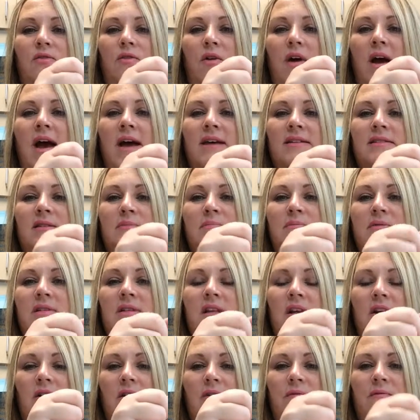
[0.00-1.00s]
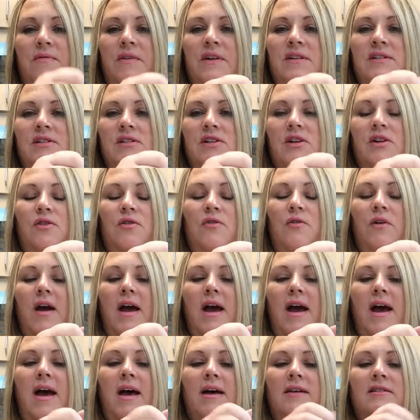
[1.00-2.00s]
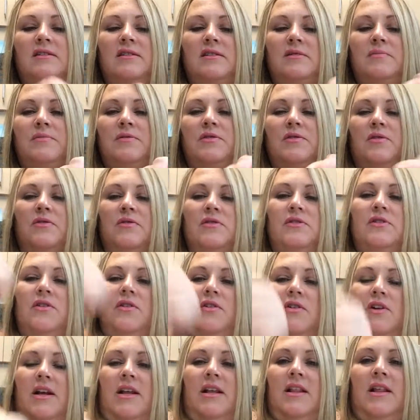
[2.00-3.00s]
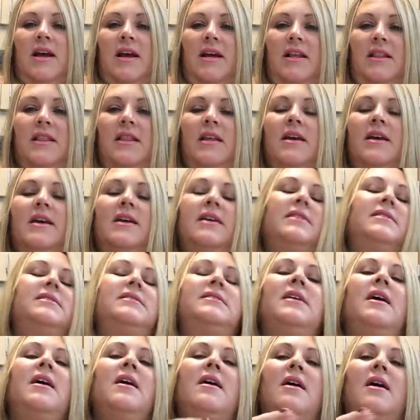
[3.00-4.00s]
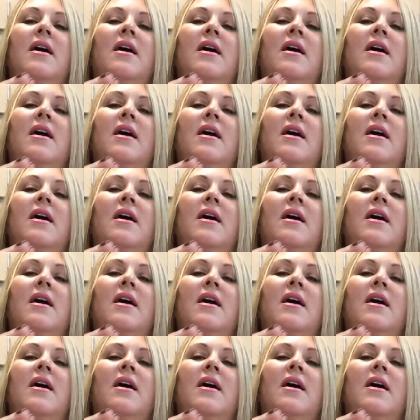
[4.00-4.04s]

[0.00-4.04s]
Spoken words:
grasps that are fisted grasps or turning like this,